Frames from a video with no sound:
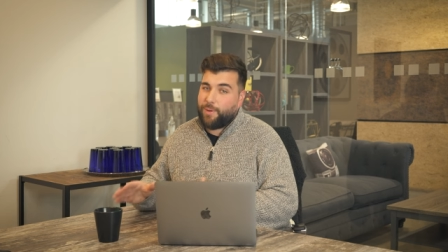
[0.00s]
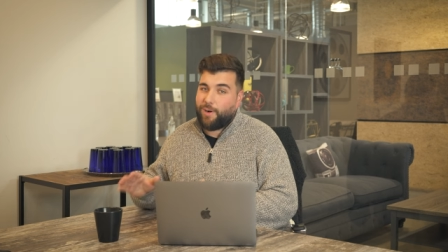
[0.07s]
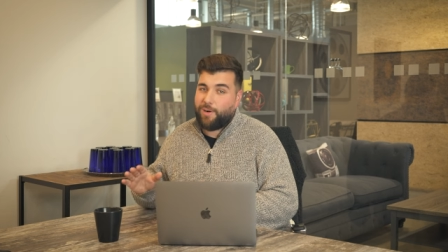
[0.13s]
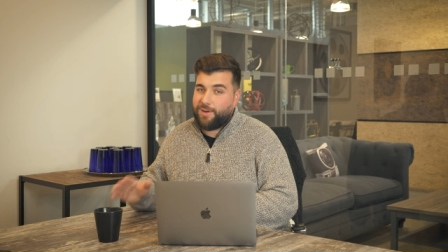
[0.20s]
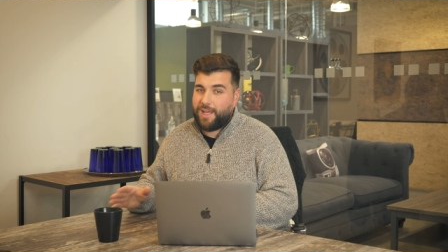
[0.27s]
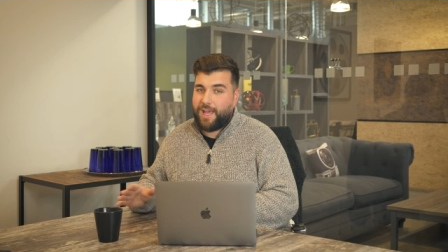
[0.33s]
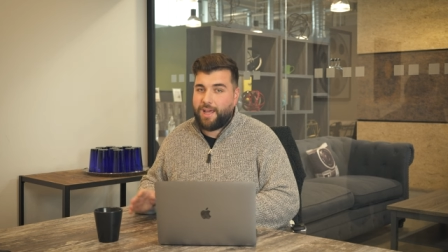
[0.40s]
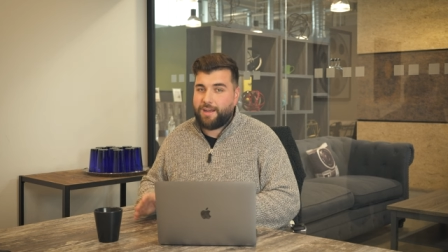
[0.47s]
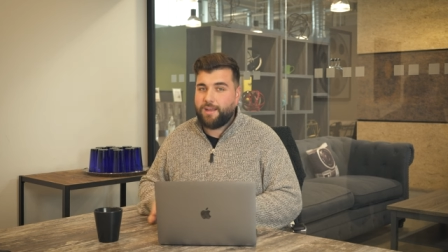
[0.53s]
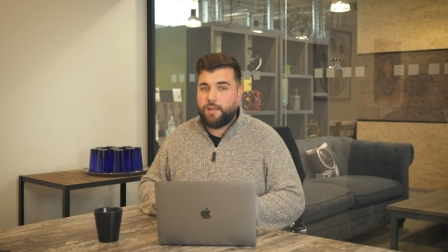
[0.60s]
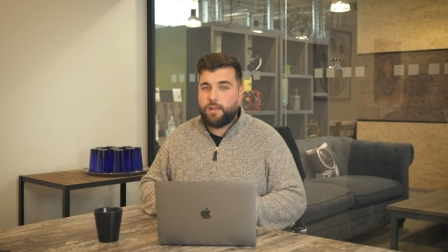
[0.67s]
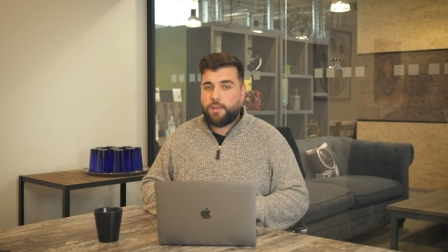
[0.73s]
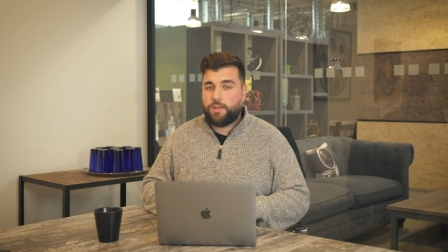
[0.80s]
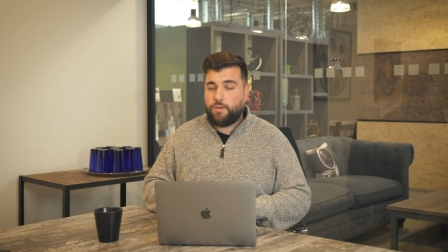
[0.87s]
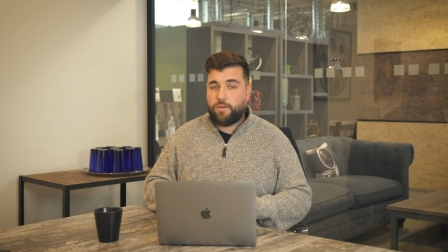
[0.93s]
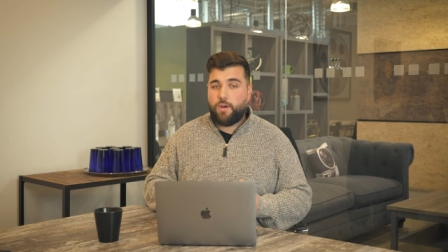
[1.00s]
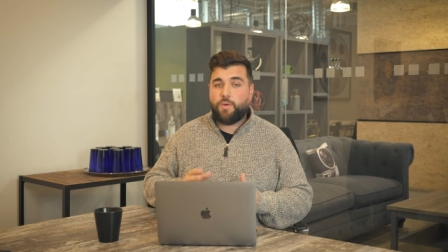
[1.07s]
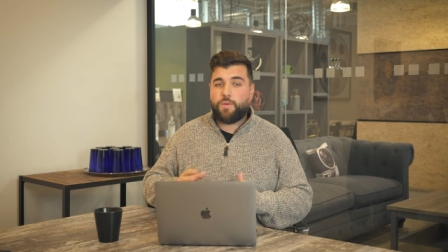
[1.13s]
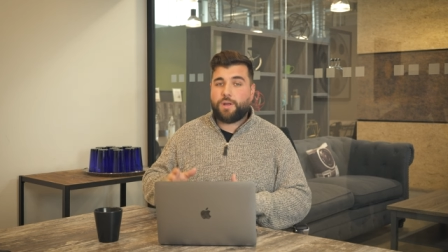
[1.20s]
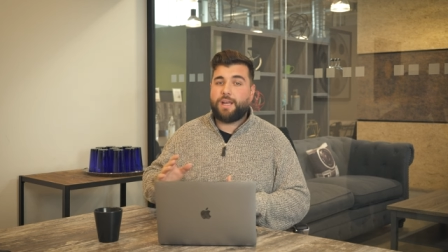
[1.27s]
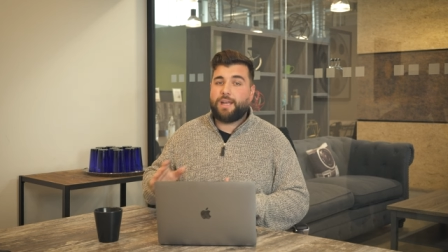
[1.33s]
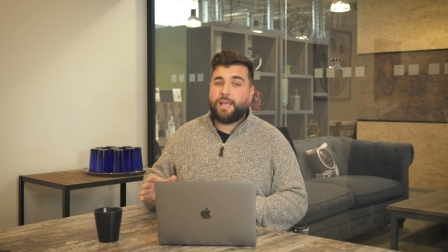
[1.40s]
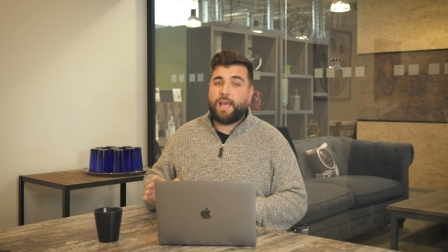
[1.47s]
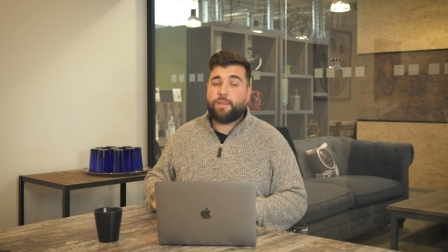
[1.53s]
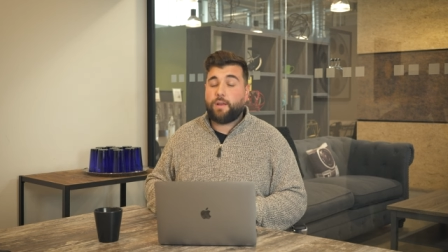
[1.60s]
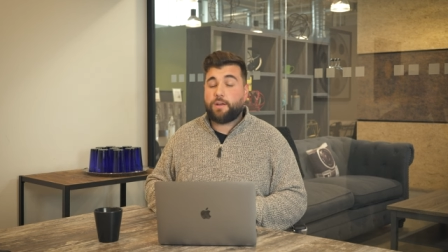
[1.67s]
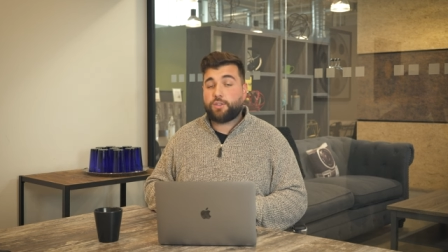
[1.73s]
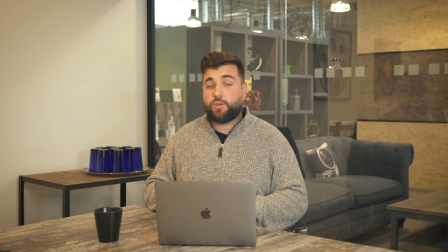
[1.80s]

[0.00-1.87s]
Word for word: part yet, you know they're gonna get there.